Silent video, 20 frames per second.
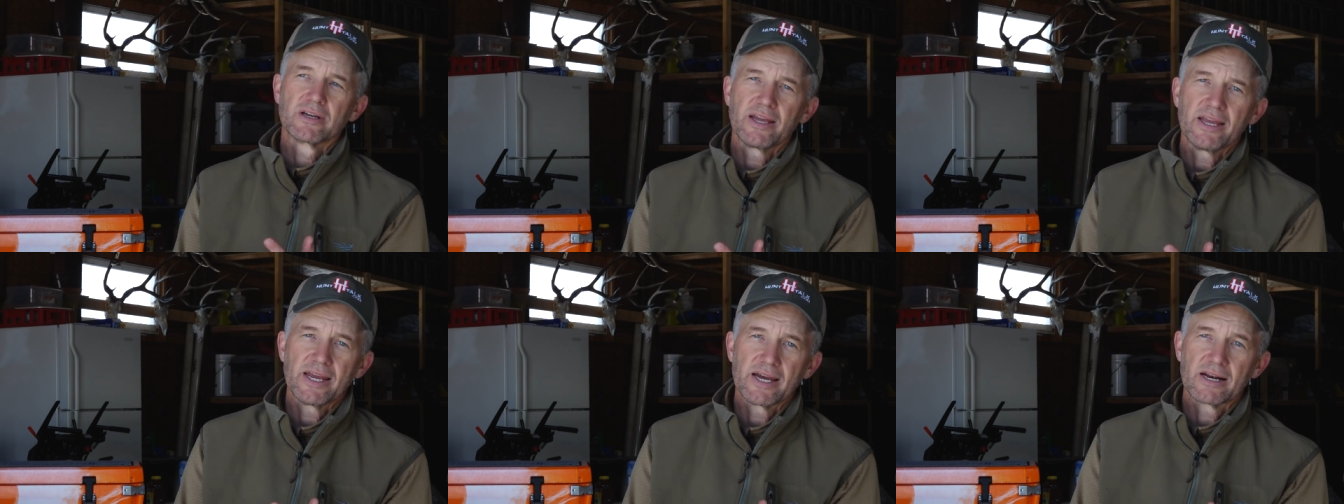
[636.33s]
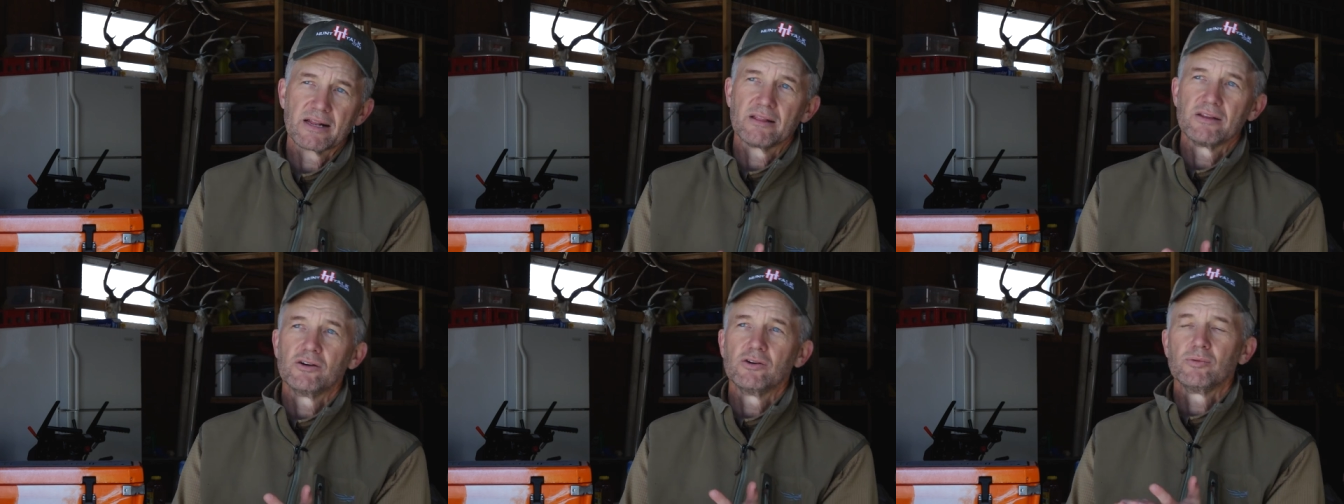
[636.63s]

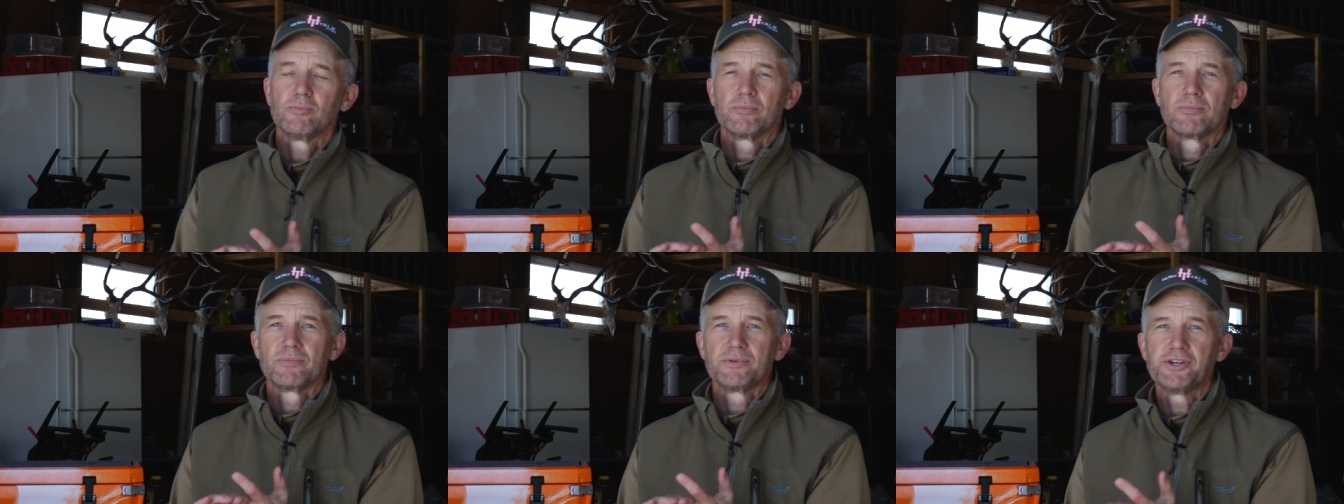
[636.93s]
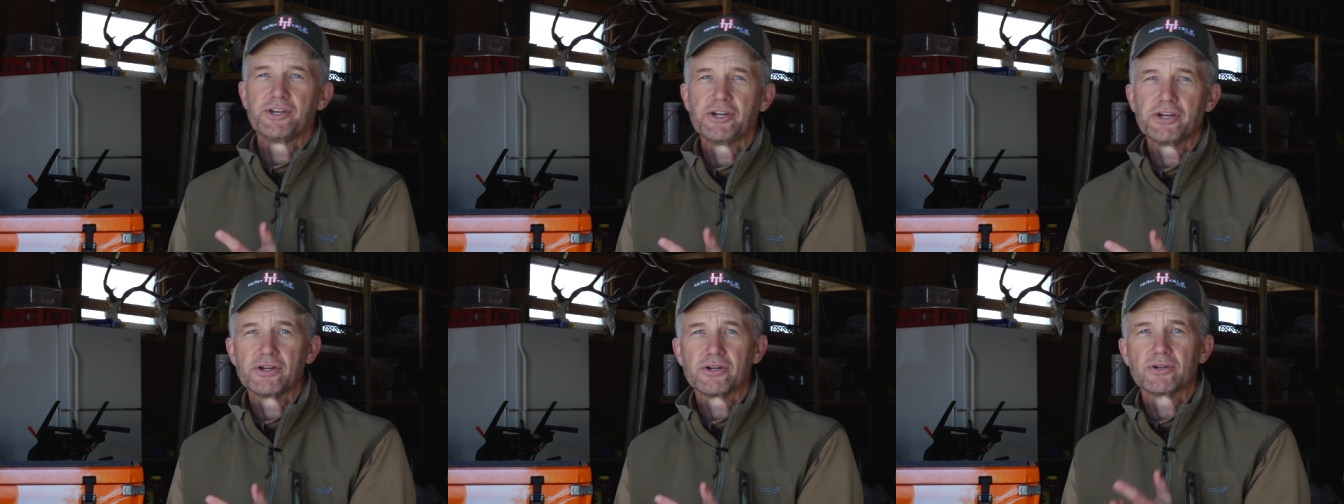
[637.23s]
antelope,
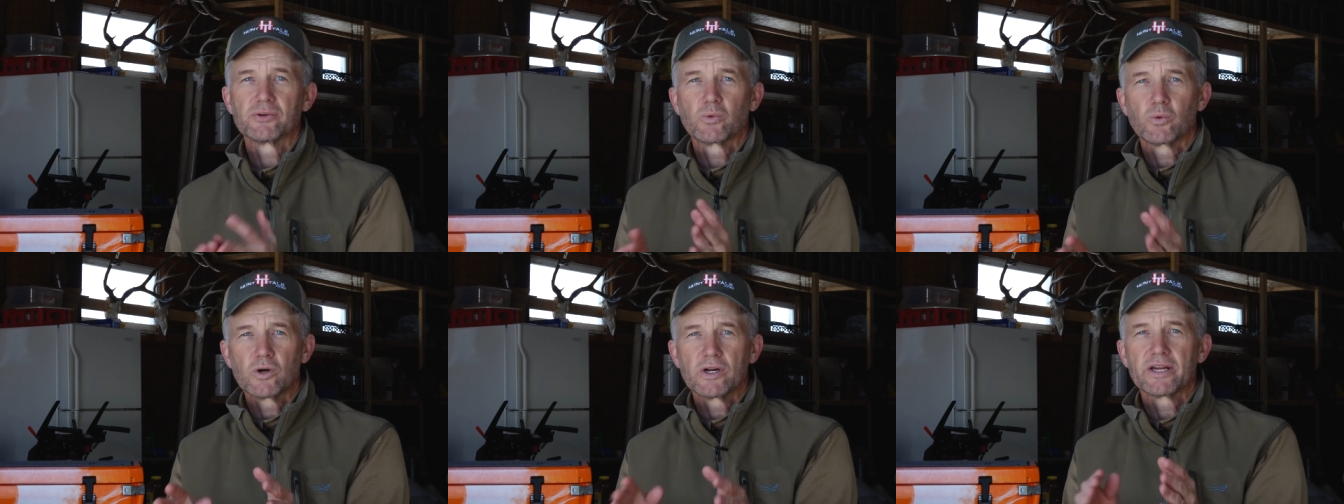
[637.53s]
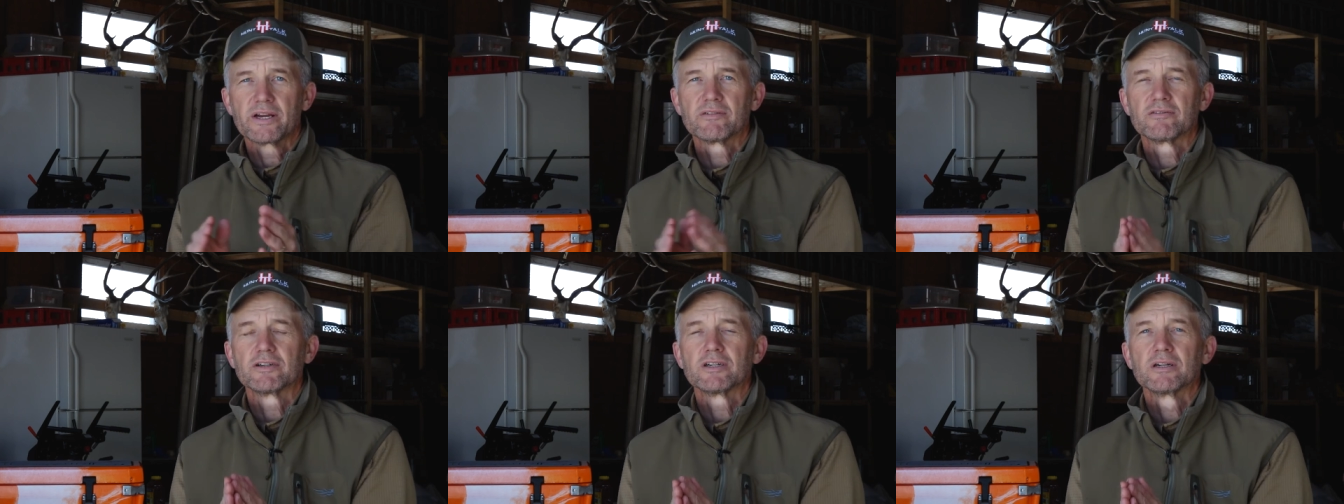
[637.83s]
deer,
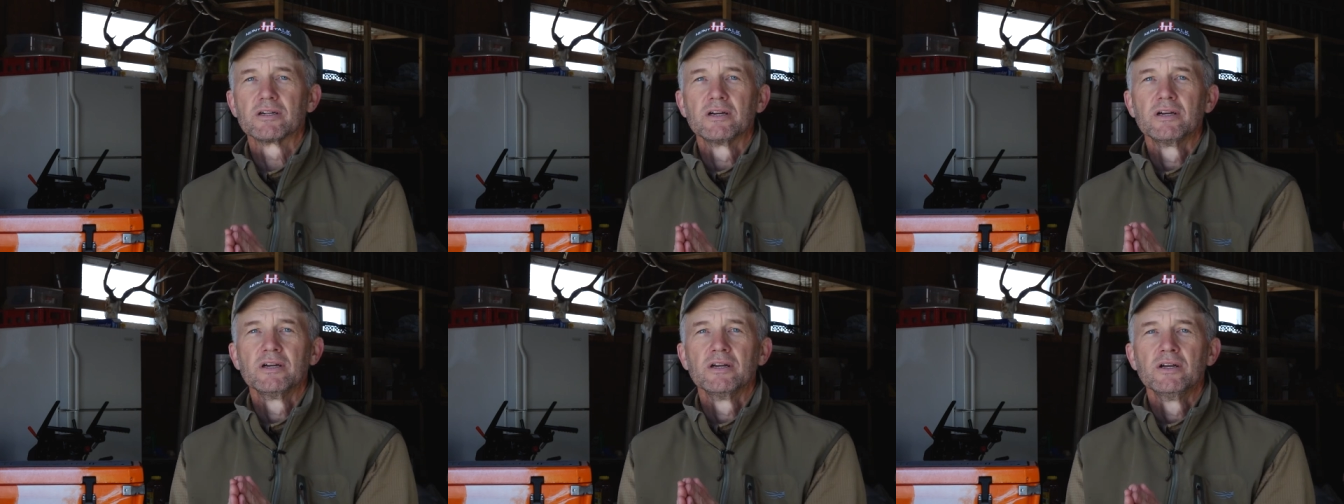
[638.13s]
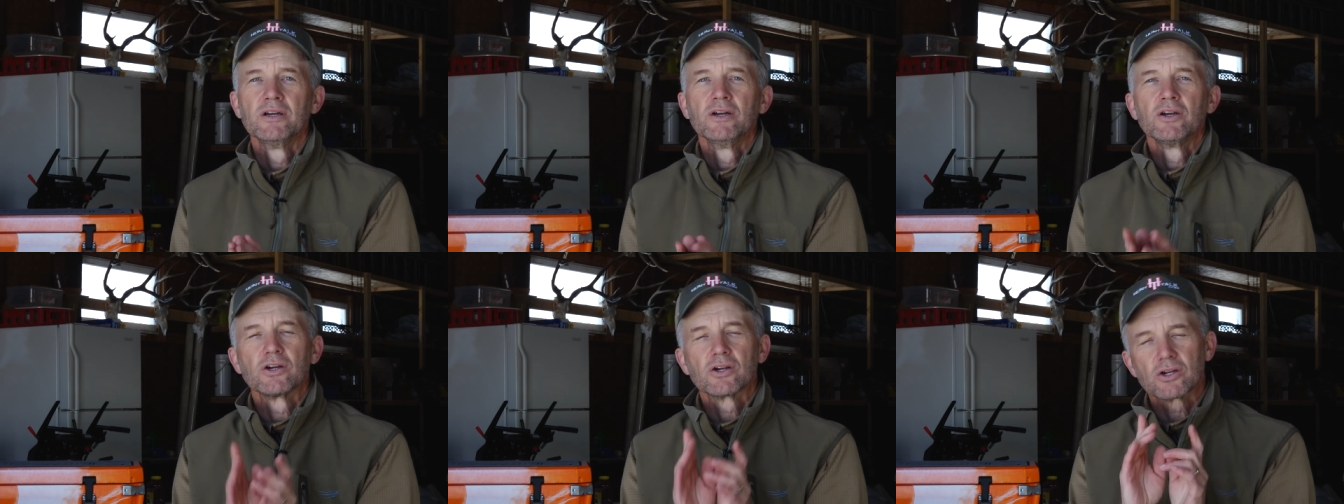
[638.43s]
whatever,
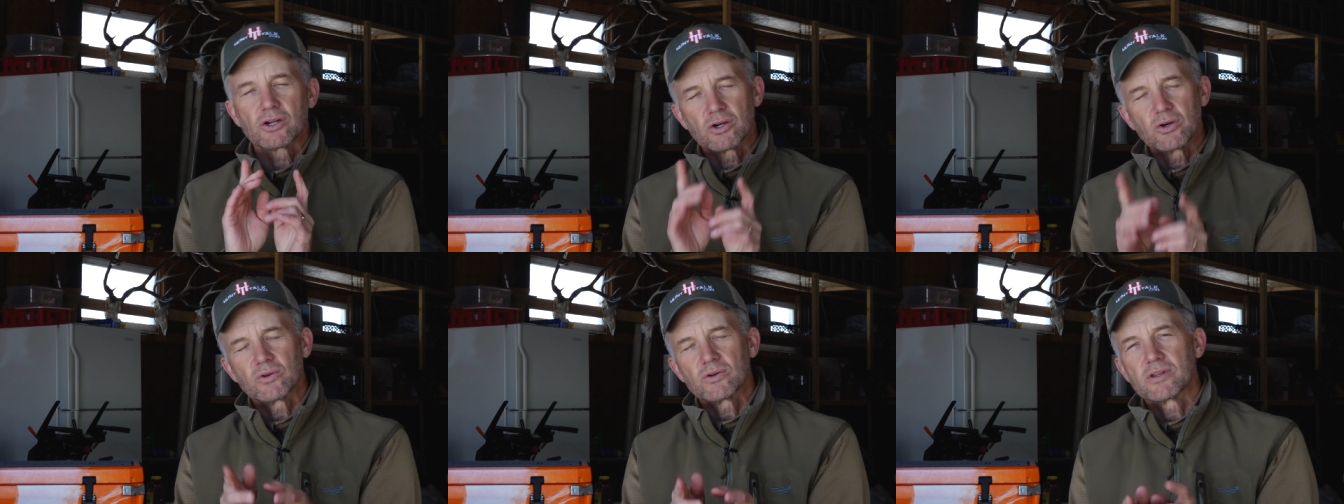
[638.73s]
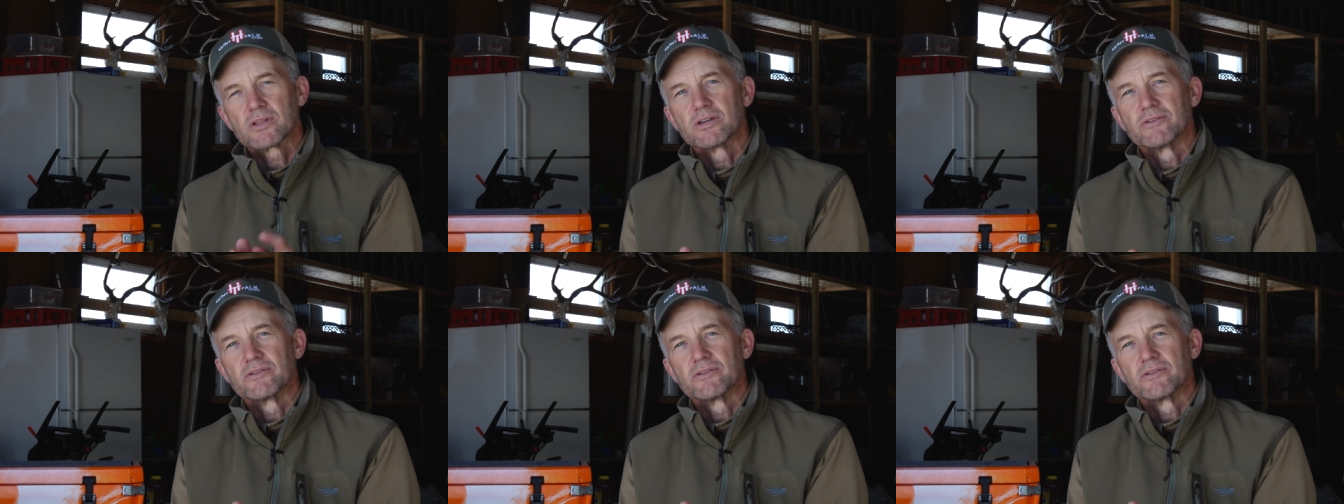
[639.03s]
go to